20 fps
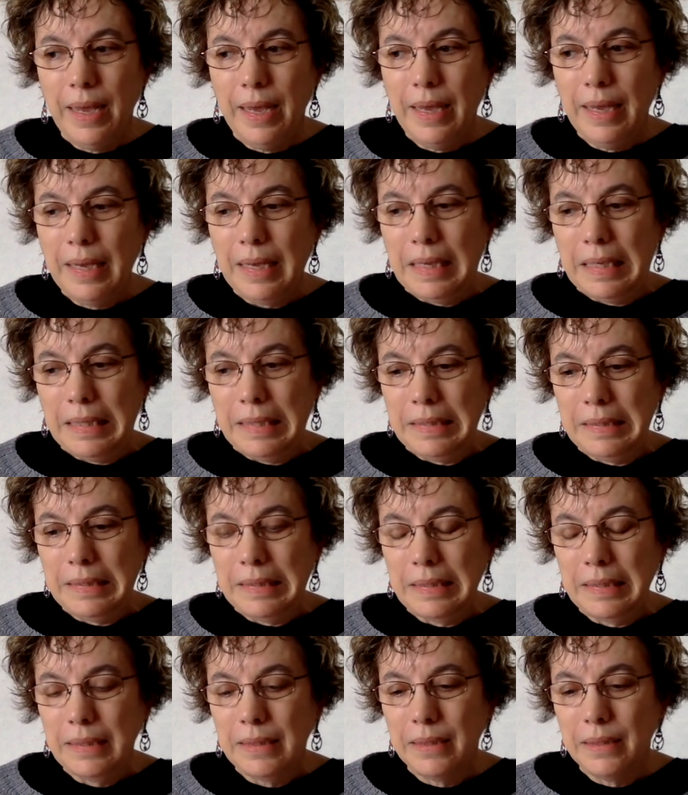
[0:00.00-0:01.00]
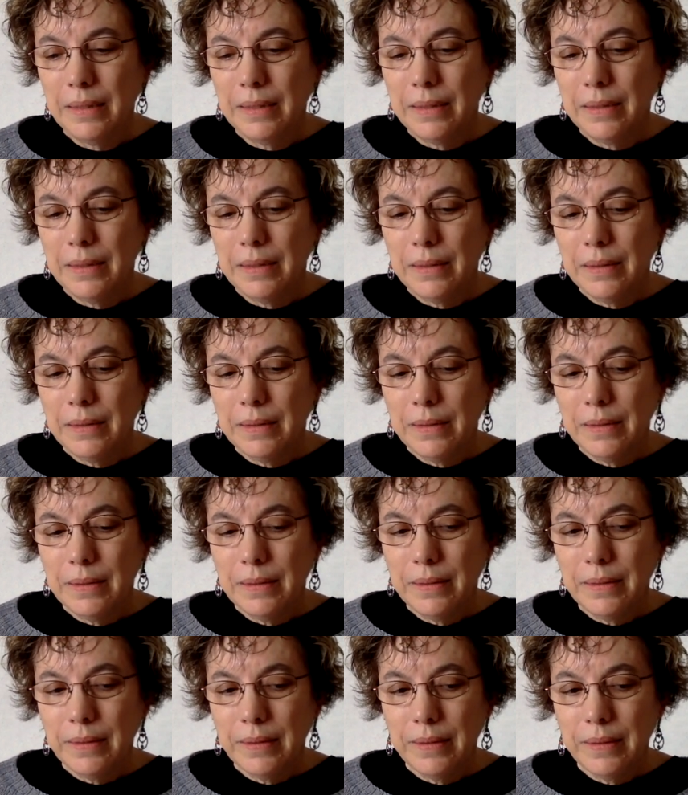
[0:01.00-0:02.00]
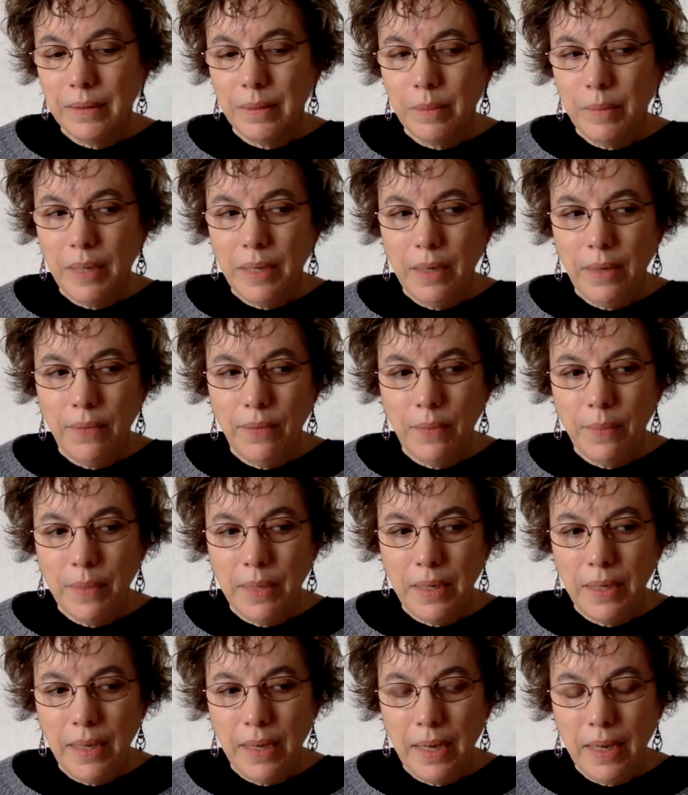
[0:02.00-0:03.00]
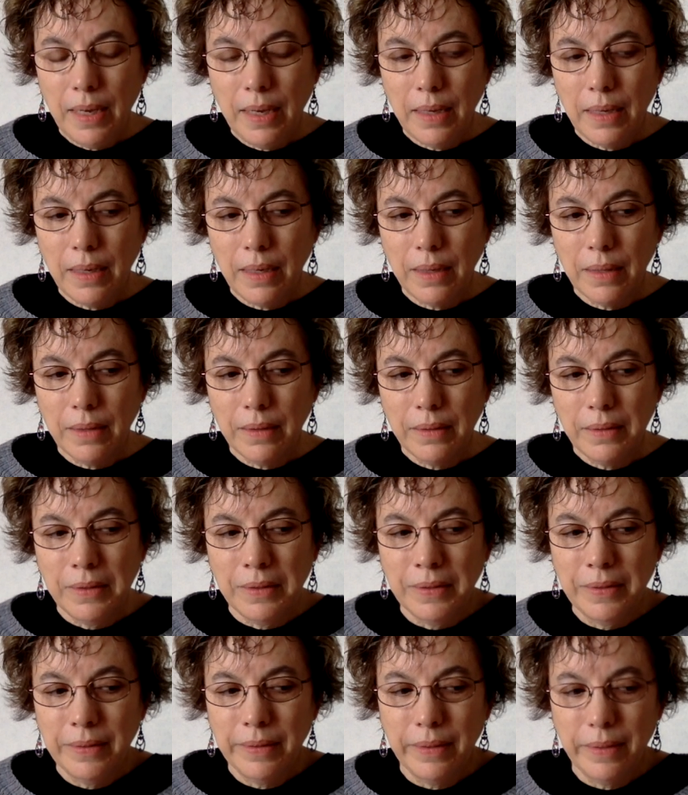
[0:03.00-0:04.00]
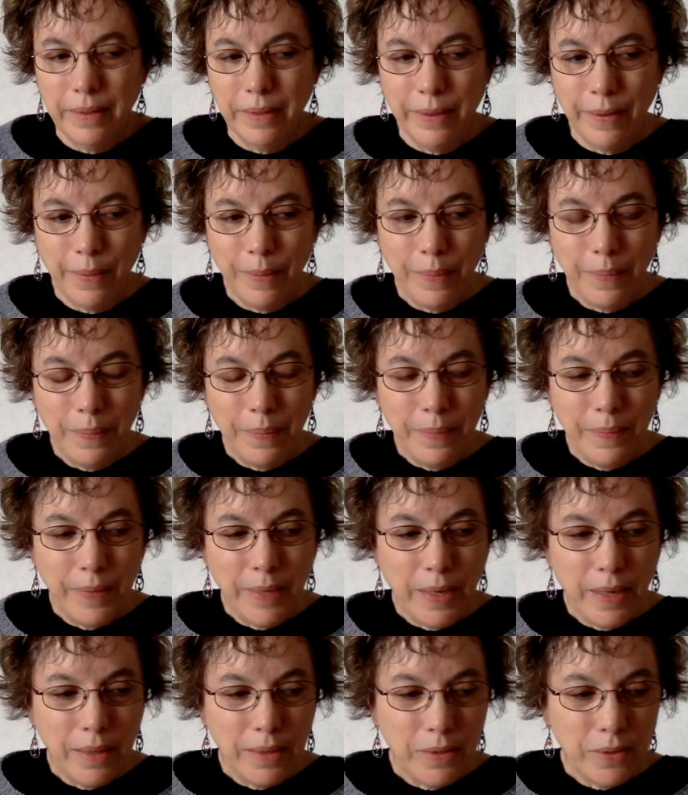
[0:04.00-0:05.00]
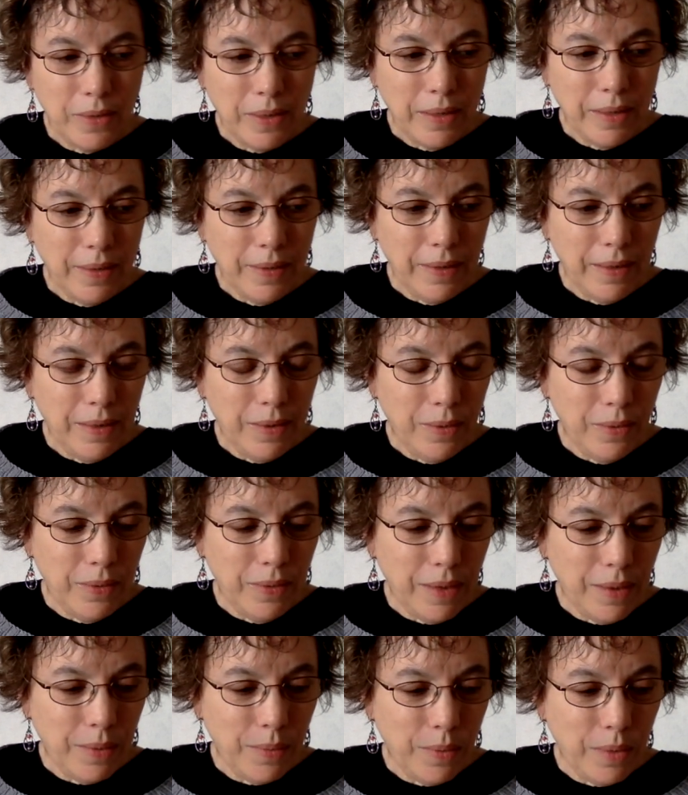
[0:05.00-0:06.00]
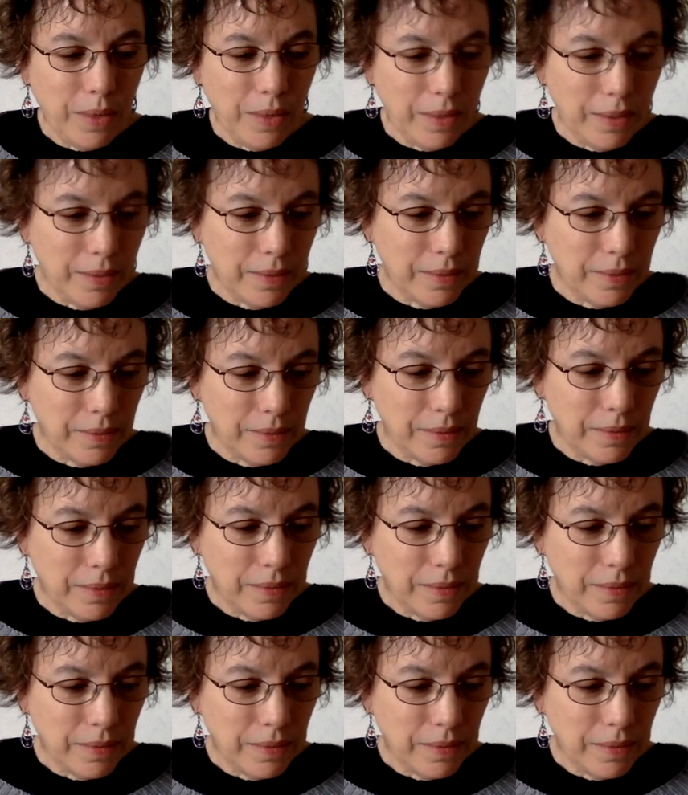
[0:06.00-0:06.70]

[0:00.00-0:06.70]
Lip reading: And somebody from Indiana, trying to think who that was.